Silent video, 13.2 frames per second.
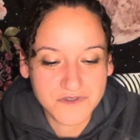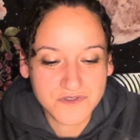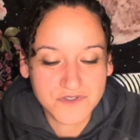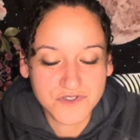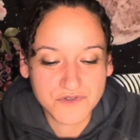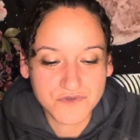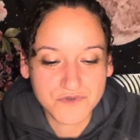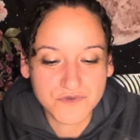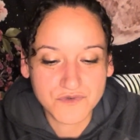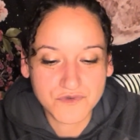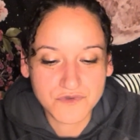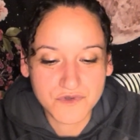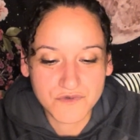
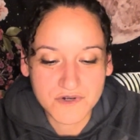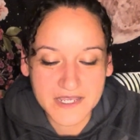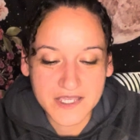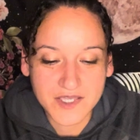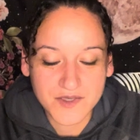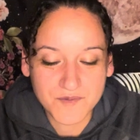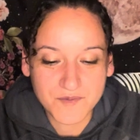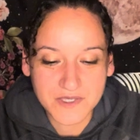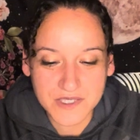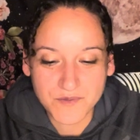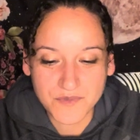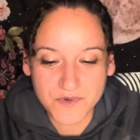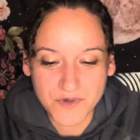to the right
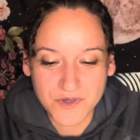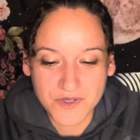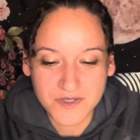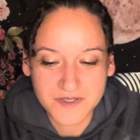people.